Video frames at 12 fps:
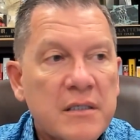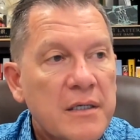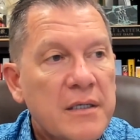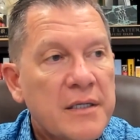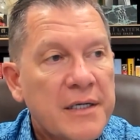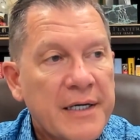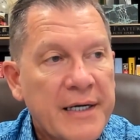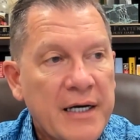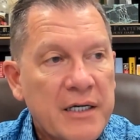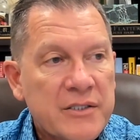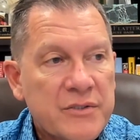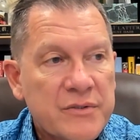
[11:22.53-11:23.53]
And then I
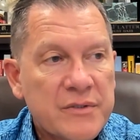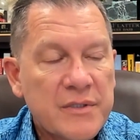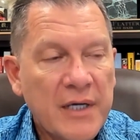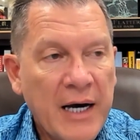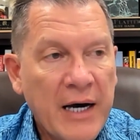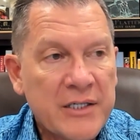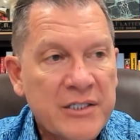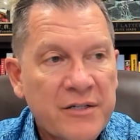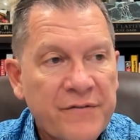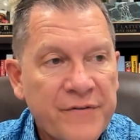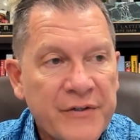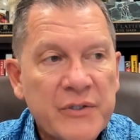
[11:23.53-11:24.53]
asked, how does it
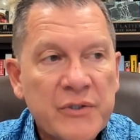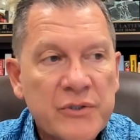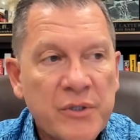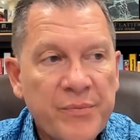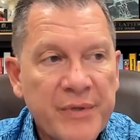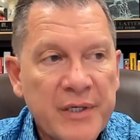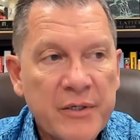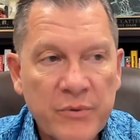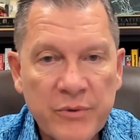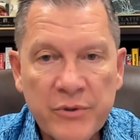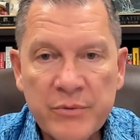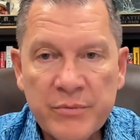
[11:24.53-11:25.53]
feel to be in a
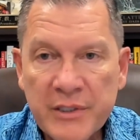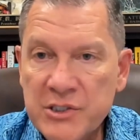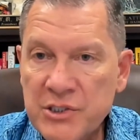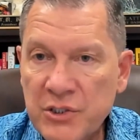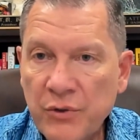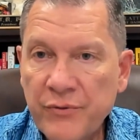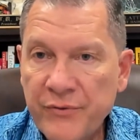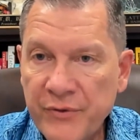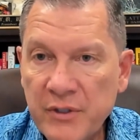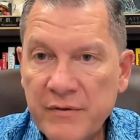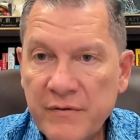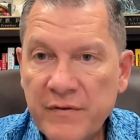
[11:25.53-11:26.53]
room that's so
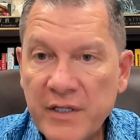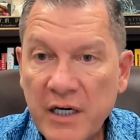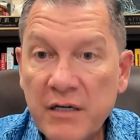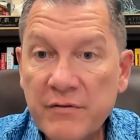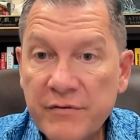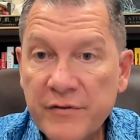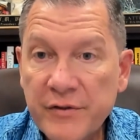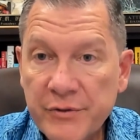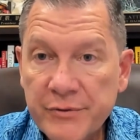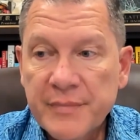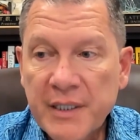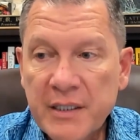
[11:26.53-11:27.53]
full of love?
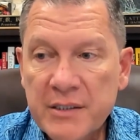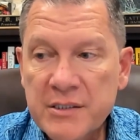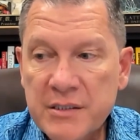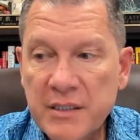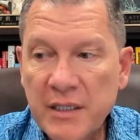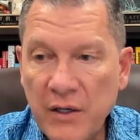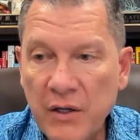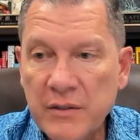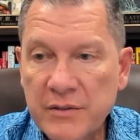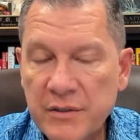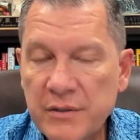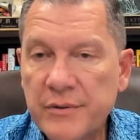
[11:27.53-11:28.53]
Because they all
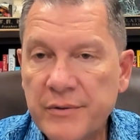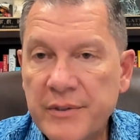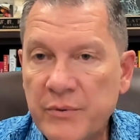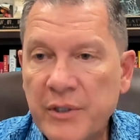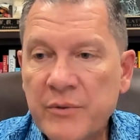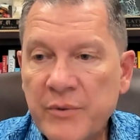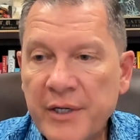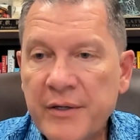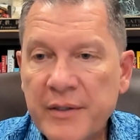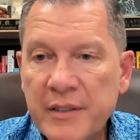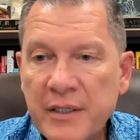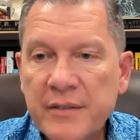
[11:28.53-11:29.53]
do in one way
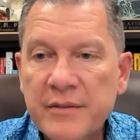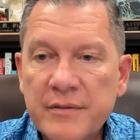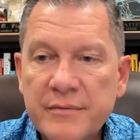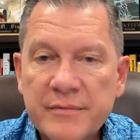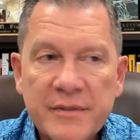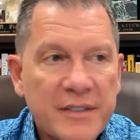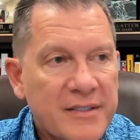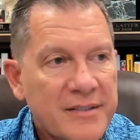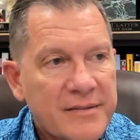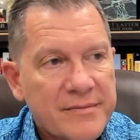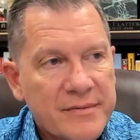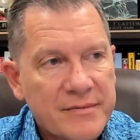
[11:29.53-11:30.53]
or another. And